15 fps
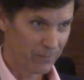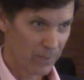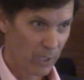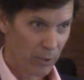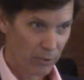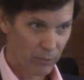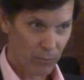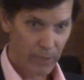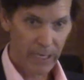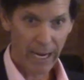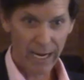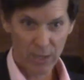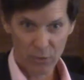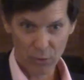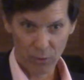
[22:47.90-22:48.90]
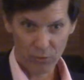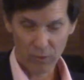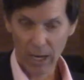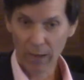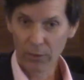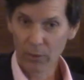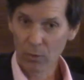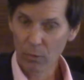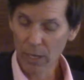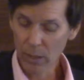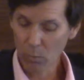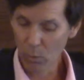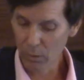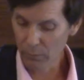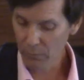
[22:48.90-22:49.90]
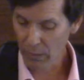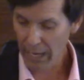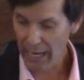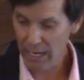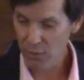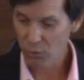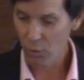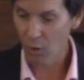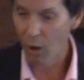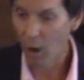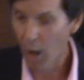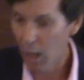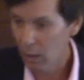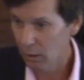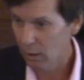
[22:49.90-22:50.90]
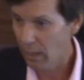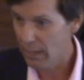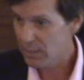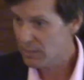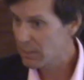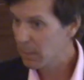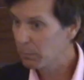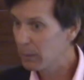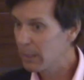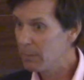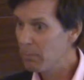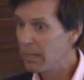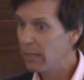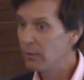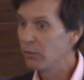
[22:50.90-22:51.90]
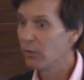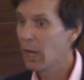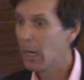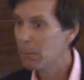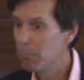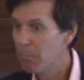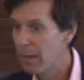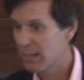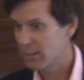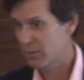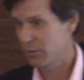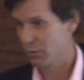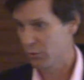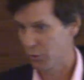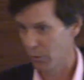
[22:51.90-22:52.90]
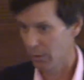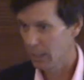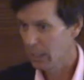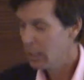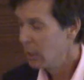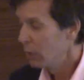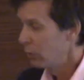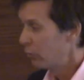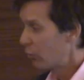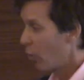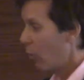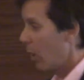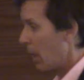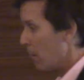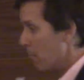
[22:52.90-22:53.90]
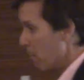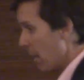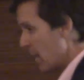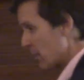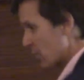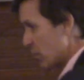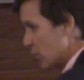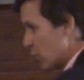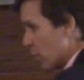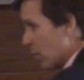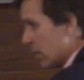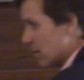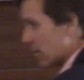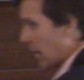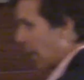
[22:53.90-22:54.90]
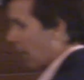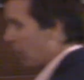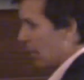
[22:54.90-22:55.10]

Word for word: Three angels. Now, the Greek word for angel, angelos, simply means a messenger. So, a messenger is carrying a